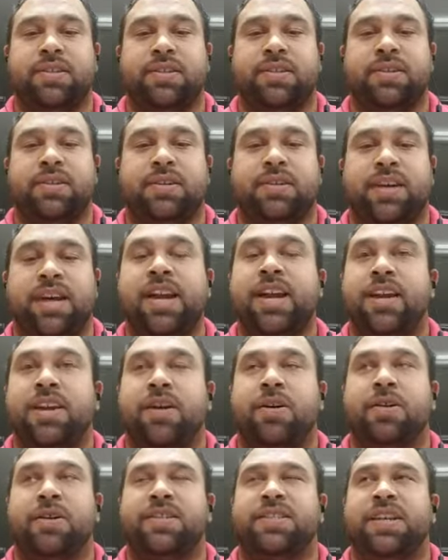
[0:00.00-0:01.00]
He
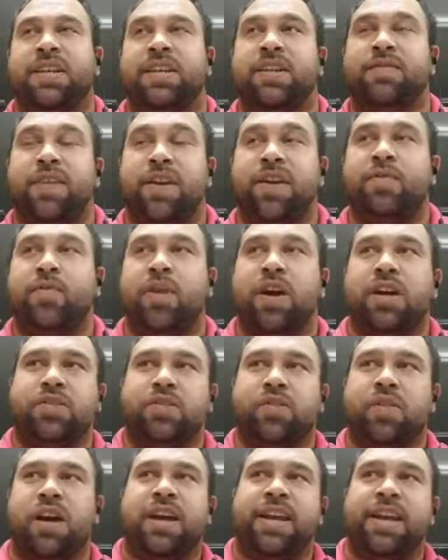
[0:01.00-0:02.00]
knows that if he runs
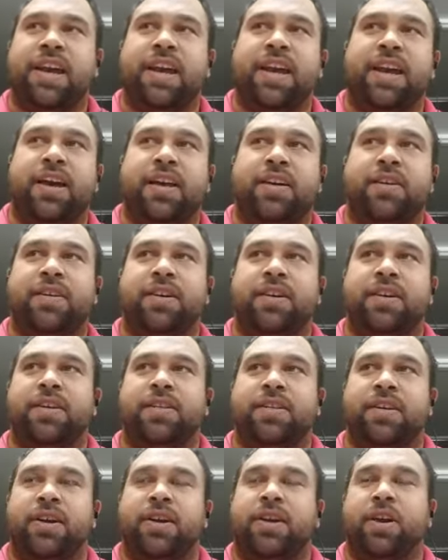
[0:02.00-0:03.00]
right now,
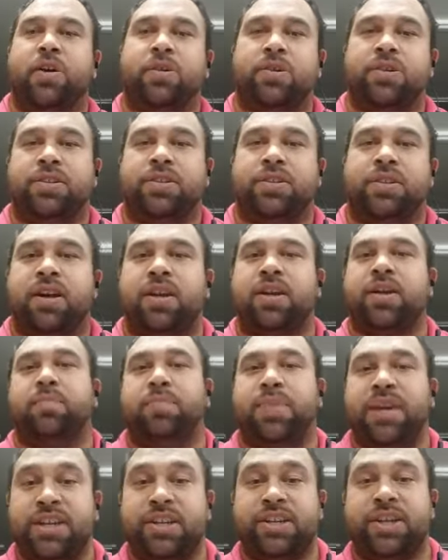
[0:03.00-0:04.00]
the coach is going to
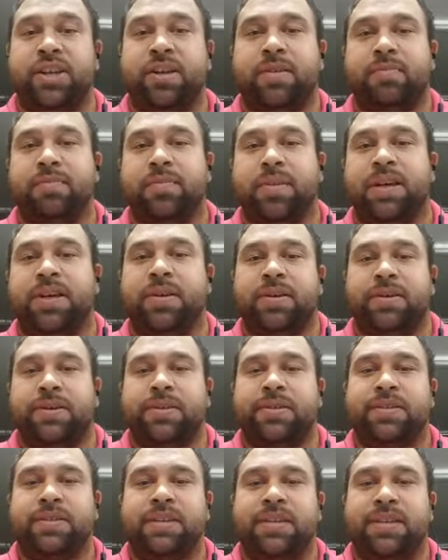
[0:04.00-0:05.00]
bench him
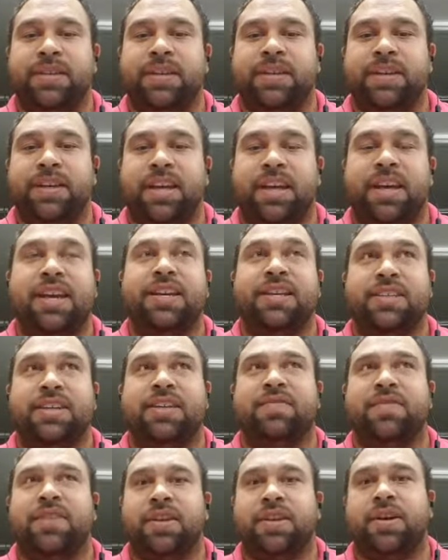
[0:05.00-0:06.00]
because he has
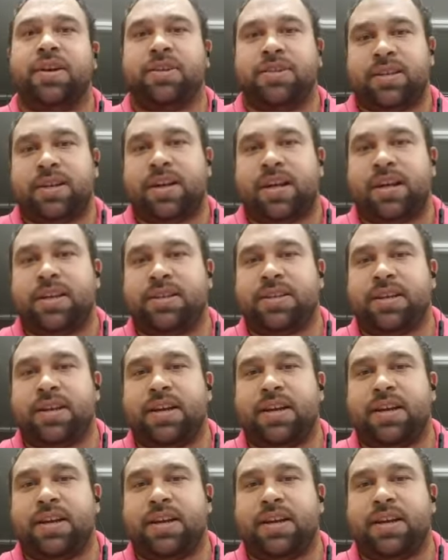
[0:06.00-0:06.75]
given the coach a heart attack.